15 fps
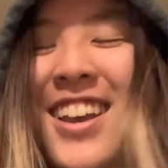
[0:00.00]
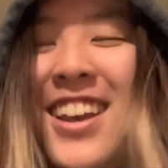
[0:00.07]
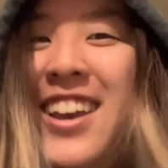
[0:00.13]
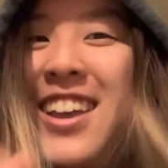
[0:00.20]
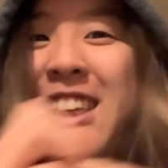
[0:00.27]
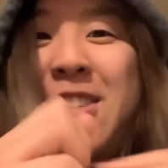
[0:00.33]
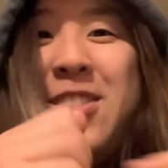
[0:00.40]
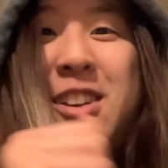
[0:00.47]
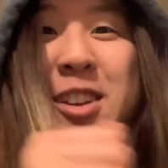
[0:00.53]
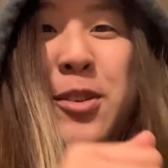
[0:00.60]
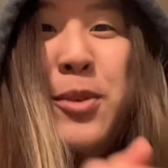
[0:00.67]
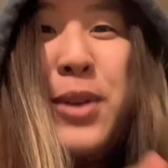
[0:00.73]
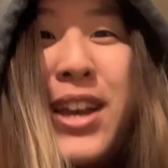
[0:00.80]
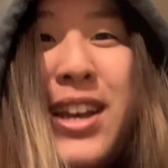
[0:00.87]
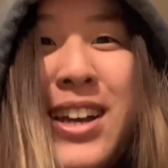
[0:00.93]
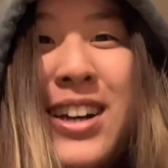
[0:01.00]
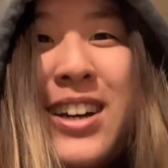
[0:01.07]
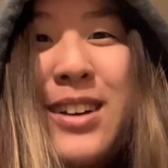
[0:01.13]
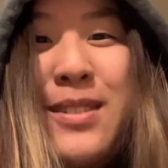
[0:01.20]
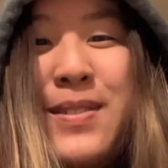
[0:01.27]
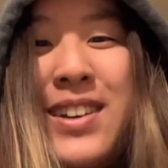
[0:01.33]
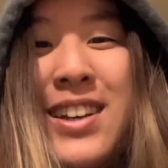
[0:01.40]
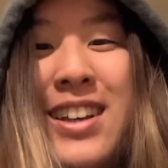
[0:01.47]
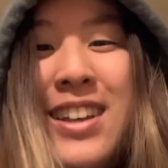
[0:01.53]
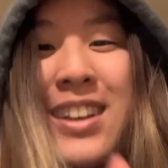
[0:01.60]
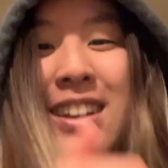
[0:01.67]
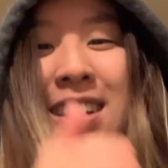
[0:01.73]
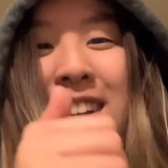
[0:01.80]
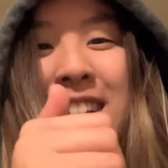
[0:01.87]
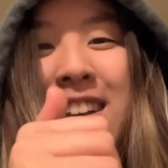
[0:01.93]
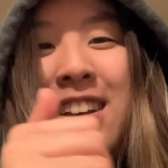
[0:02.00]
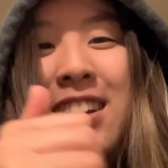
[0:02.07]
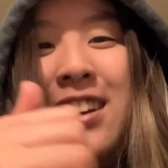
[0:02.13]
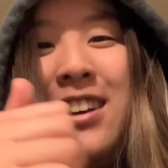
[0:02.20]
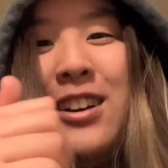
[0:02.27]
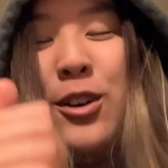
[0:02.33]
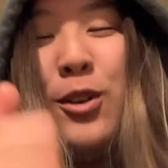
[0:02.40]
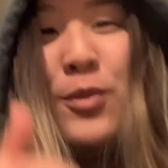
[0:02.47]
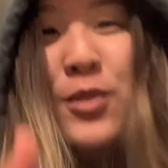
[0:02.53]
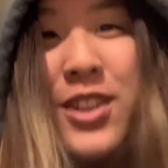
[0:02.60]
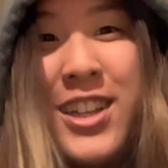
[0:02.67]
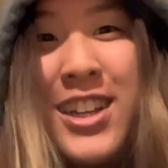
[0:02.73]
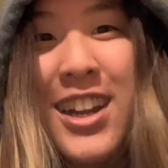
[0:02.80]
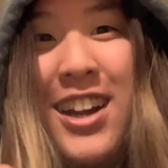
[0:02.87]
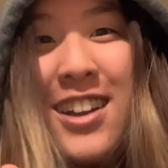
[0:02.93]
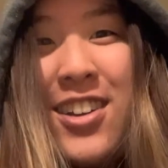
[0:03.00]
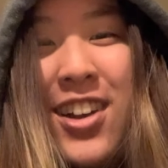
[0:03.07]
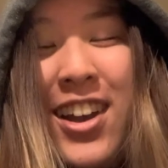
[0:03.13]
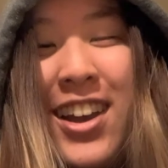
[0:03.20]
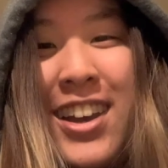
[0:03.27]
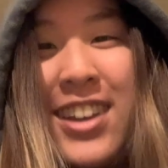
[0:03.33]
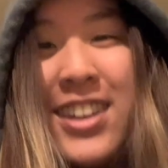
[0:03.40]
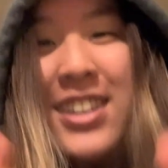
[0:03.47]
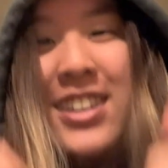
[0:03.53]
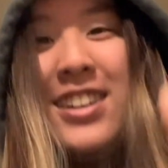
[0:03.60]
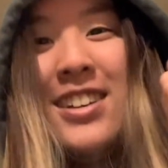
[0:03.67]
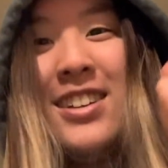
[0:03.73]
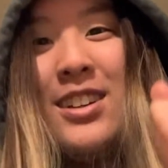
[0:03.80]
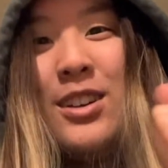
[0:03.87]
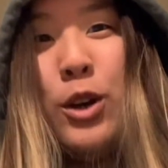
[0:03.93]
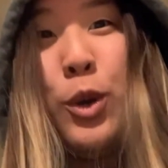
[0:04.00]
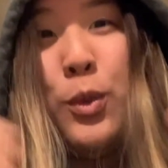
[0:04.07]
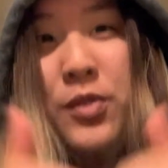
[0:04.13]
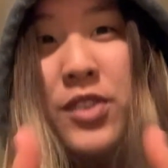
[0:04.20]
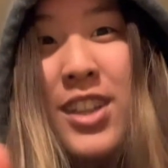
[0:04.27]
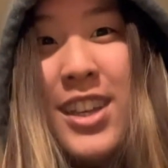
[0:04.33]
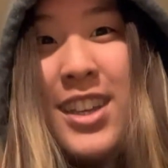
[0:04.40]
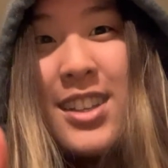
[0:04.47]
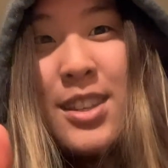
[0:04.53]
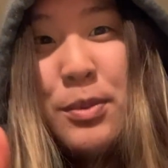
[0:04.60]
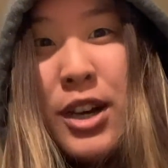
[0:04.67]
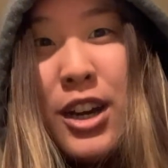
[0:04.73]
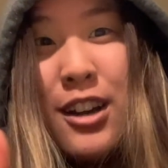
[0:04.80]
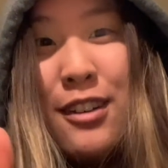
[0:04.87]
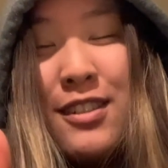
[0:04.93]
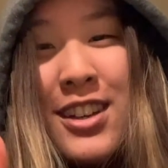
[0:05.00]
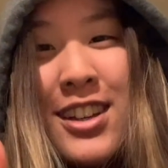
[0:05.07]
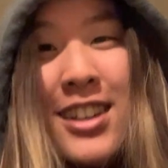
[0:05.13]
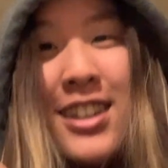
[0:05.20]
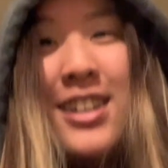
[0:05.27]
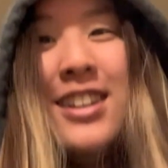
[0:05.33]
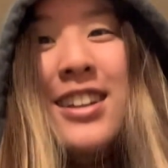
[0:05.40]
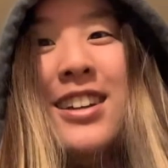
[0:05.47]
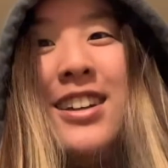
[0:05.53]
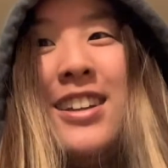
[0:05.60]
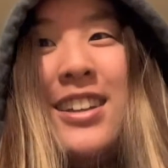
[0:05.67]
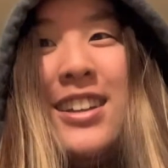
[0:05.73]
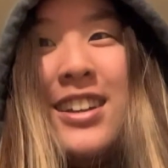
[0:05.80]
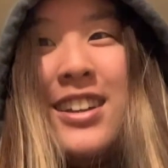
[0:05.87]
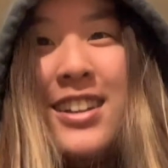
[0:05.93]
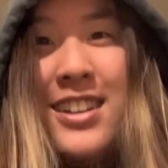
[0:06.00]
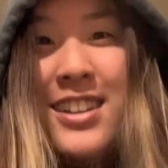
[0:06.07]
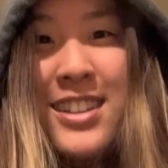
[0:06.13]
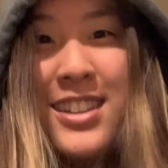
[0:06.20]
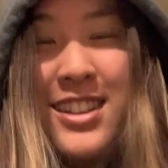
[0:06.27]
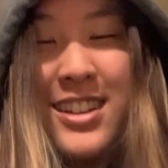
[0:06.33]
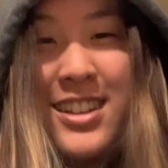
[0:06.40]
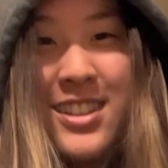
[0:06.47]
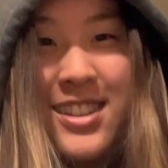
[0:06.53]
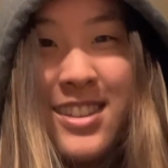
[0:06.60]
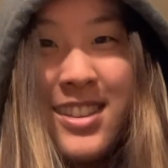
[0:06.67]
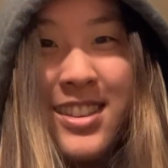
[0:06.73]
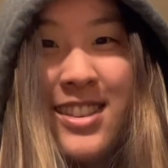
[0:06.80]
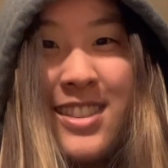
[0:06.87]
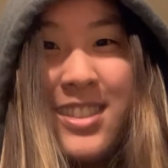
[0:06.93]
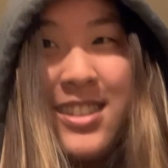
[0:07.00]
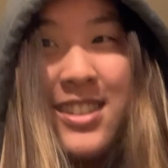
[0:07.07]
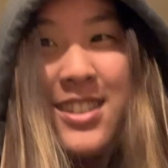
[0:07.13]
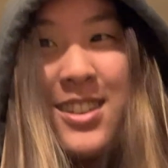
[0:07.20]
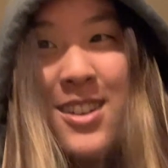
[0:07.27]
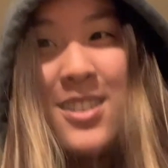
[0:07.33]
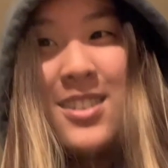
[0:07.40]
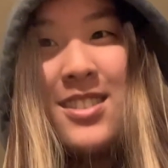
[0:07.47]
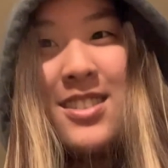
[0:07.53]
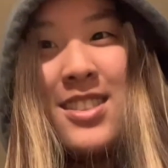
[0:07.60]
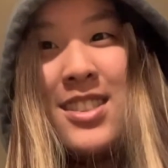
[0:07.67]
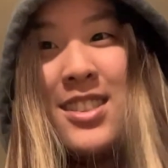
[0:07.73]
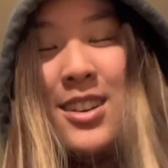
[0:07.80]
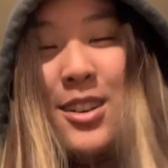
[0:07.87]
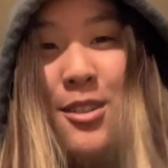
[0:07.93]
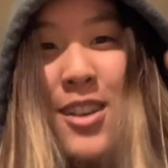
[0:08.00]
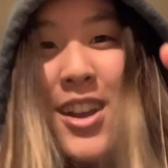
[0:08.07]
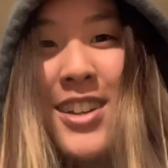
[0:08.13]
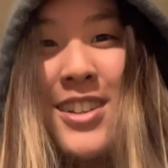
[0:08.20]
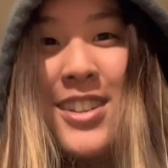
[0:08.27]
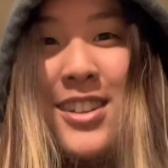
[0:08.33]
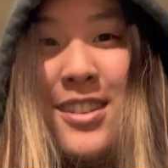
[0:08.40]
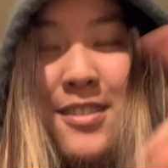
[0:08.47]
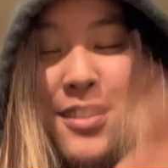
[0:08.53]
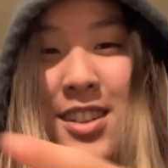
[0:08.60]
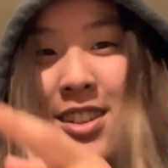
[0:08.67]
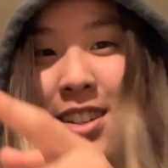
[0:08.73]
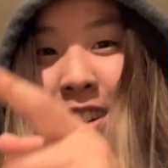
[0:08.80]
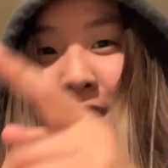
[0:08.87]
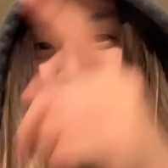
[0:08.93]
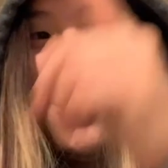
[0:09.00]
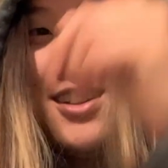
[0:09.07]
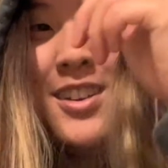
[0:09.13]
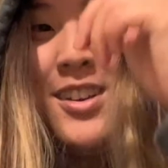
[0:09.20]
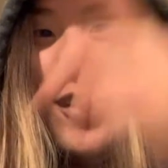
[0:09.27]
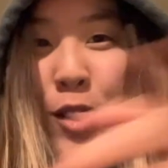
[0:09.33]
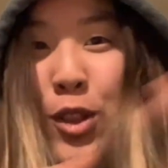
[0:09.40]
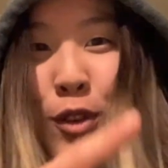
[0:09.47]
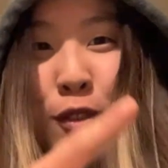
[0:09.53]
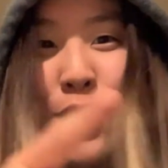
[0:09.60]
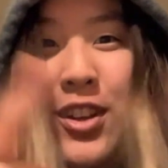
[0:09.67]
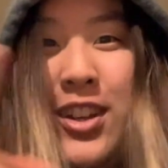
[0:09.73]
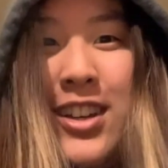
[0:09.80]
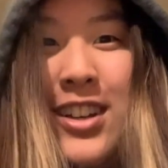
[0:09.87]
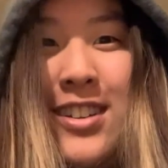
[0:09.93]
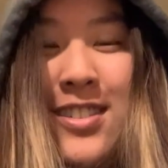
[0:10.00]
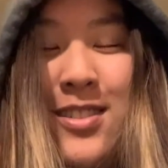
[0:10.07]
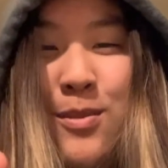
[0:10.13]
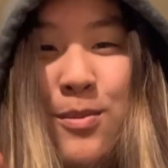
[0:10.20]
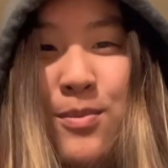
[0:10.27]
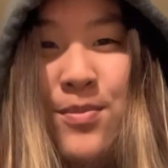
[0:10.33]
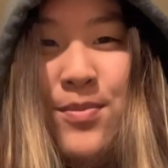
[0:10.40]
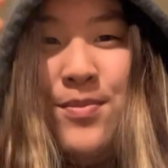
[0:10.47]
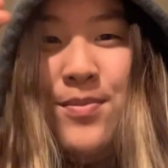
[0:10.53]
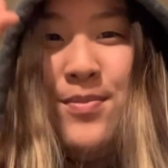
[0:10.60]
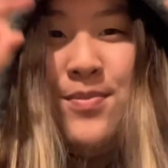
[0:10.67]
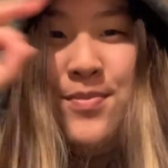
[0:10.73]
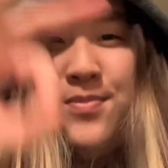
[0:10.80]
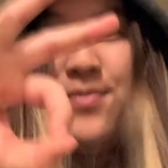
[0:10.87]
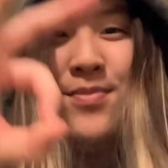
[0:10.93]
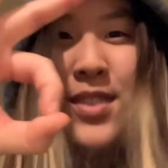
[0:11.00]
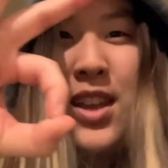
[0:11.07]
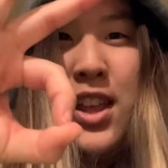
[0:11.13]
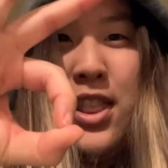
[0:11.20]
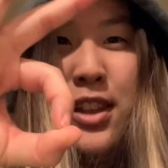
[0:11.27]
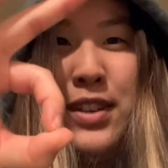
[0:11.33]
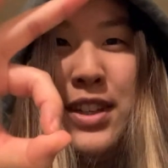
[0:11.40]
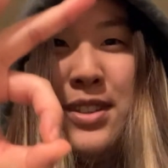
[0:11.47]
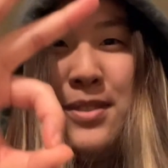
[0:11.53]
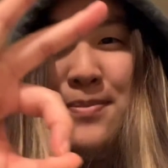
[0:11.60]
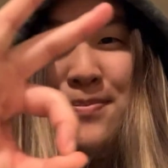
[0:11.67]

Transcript: and then we're gonna wake up, hopefully not cry, hopefully get some coffee, then start the grinding or the studying all over again. Love it.